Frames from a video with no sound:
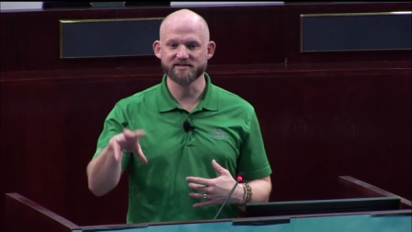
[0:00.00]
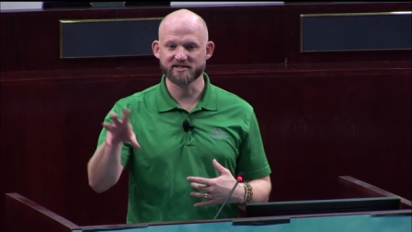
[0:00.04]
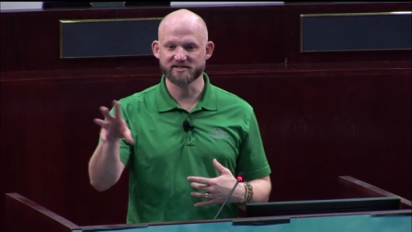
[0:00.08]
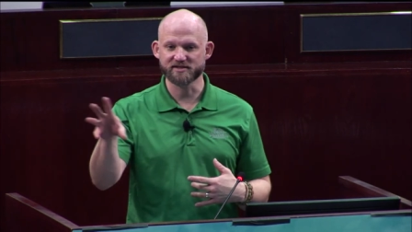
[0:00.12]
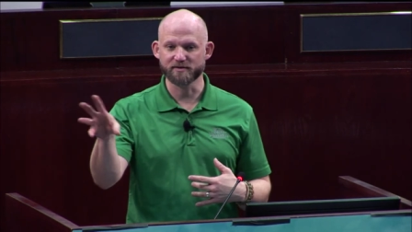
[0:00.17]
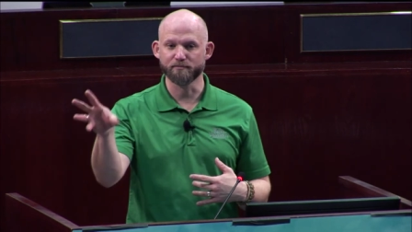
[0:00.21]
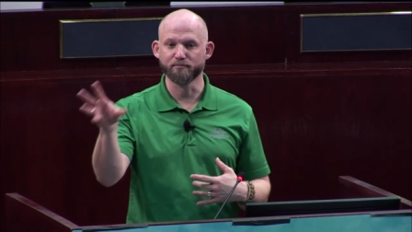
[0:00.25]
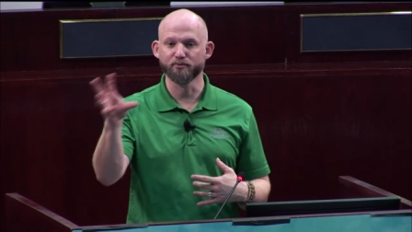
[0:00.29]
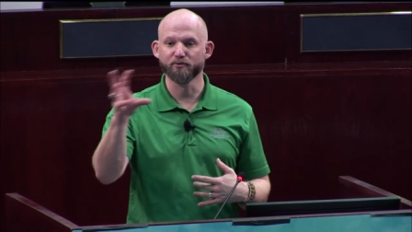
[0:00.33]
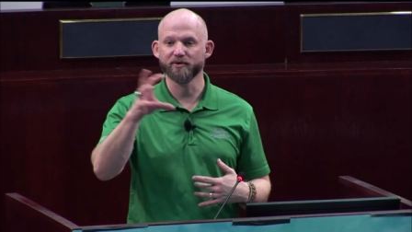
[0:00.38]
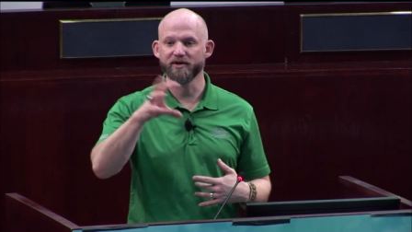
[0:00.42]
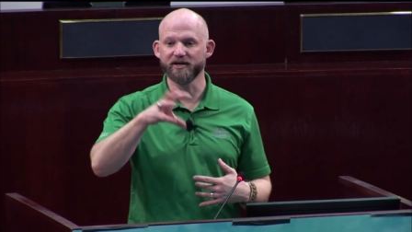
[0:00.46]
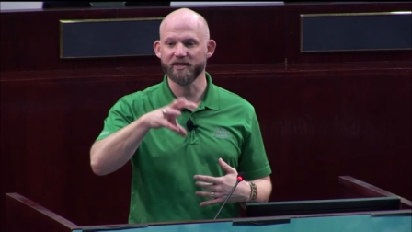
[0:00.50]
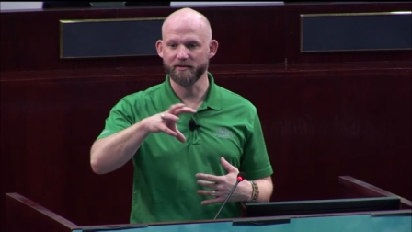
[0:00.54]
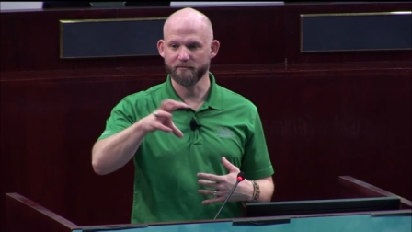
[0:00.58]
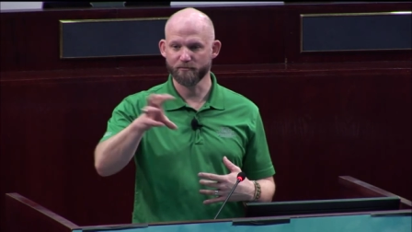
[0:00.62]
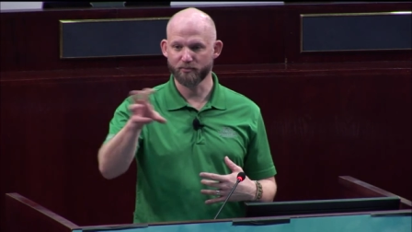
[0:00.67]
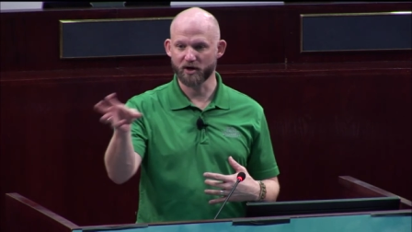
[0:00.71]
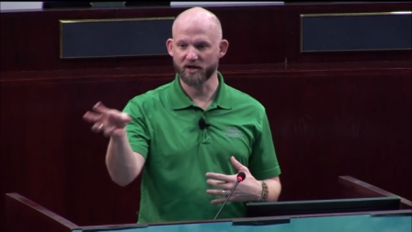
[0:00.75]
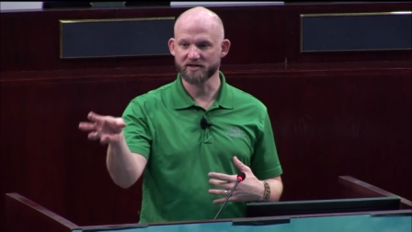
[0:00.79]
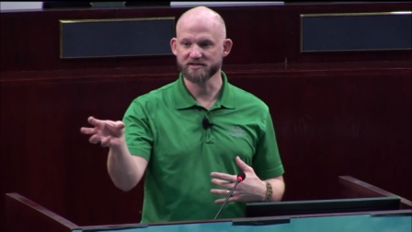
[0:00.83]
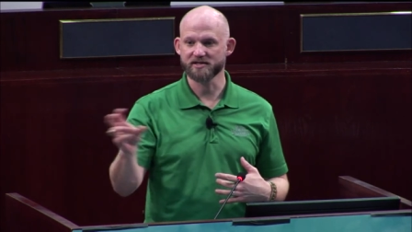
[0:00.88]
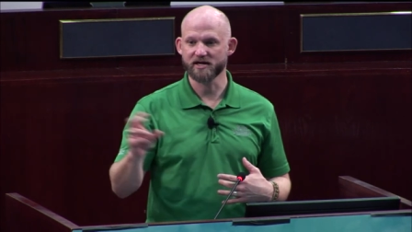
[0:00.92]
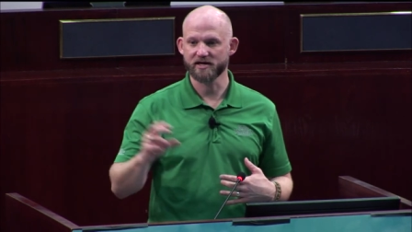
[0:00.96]
it's a breeding
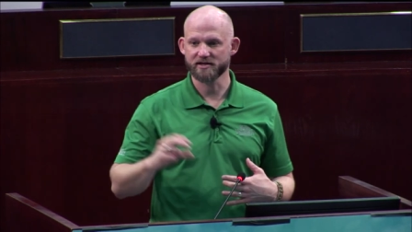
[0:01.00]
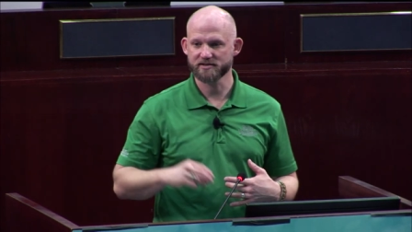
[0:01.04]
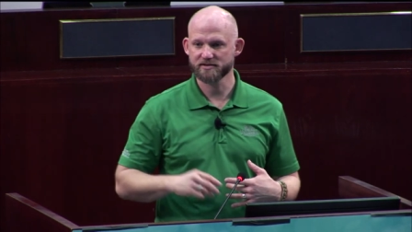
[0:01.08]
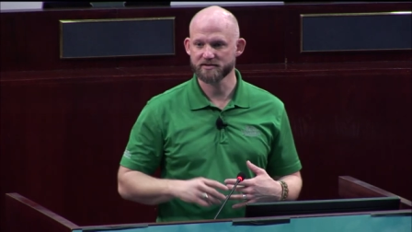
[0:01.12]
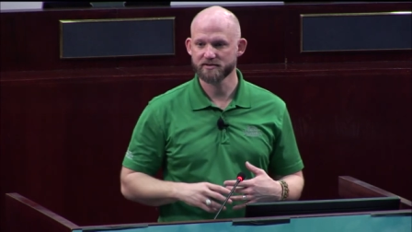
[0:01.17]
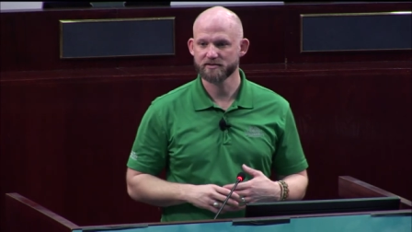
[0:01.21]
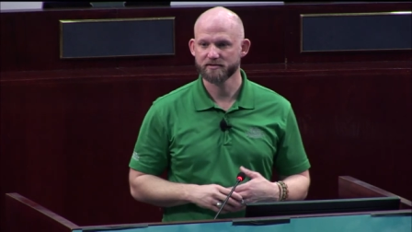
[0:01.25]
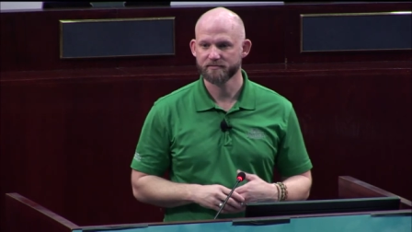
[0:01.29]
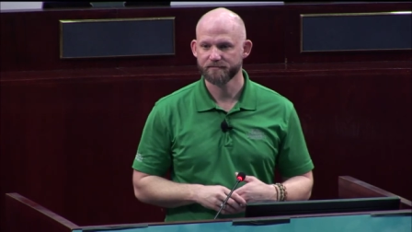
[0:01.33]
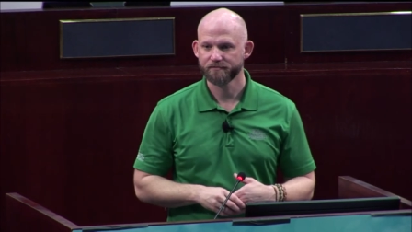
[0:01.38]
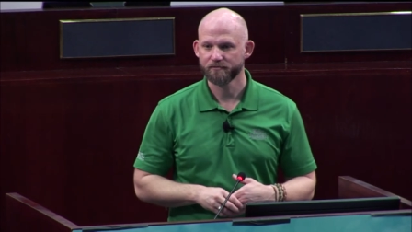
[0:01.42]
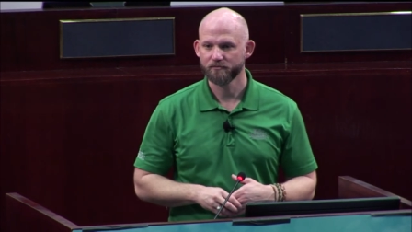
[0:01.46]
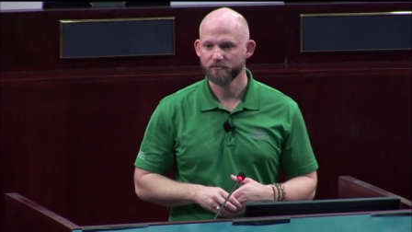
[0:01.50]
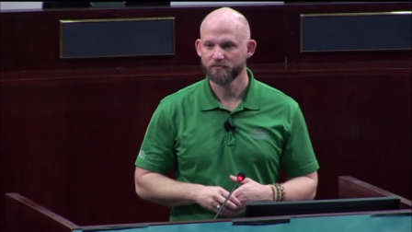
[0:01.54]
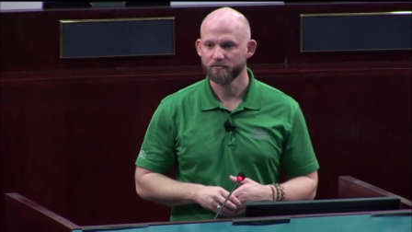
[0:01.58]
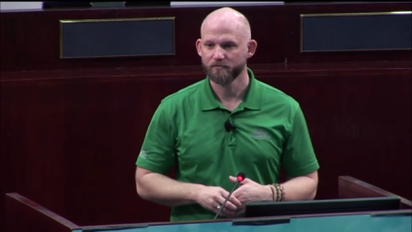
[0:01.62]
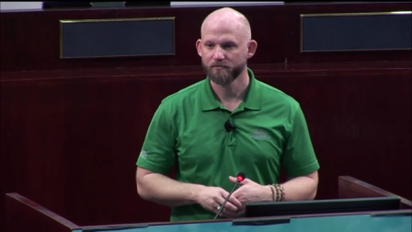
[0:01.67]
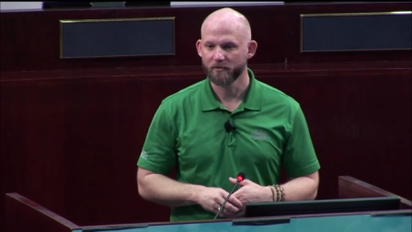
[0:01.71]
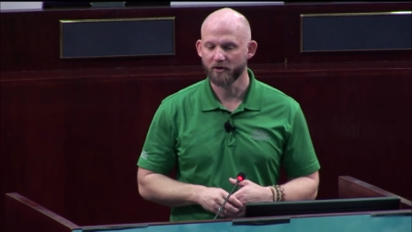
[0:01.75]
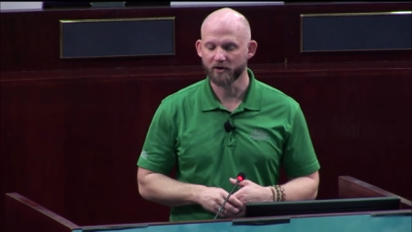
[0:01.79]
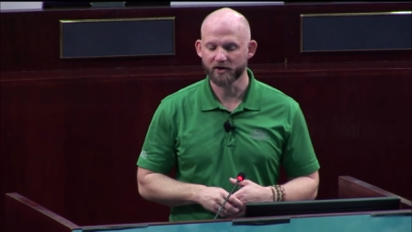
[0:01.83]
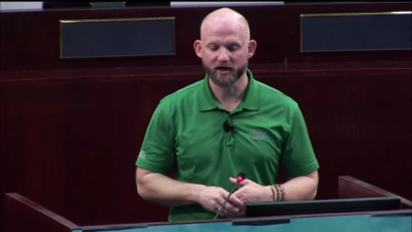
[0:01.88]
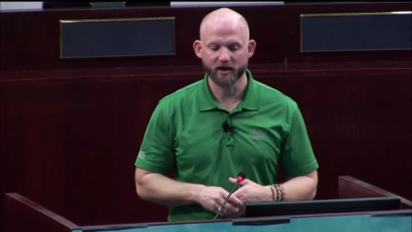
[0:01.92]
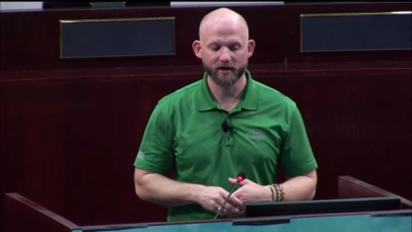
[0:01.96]
process,
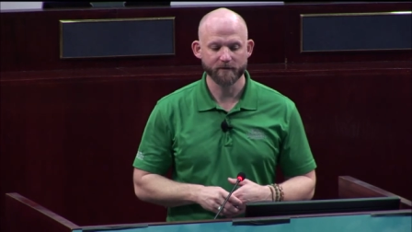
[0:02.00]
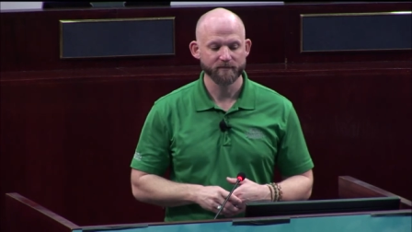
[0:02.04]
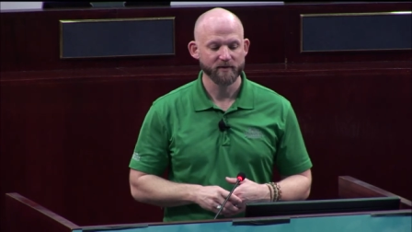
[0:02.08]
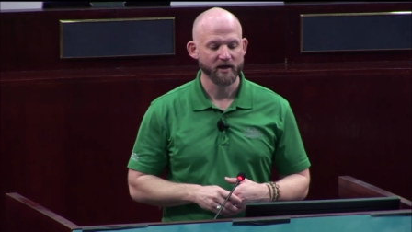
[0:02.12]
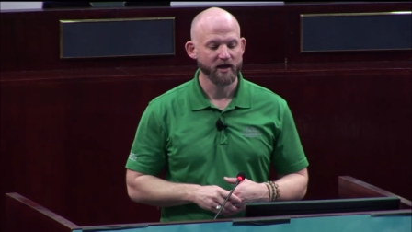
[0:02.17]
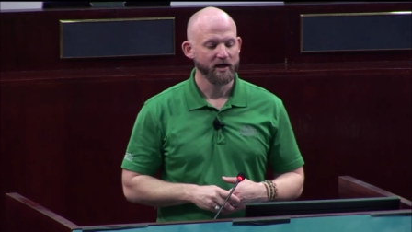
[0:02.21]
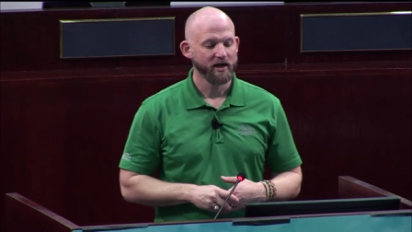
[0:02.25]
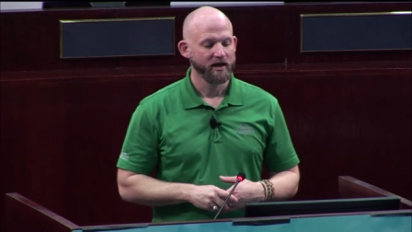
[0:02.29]
okay?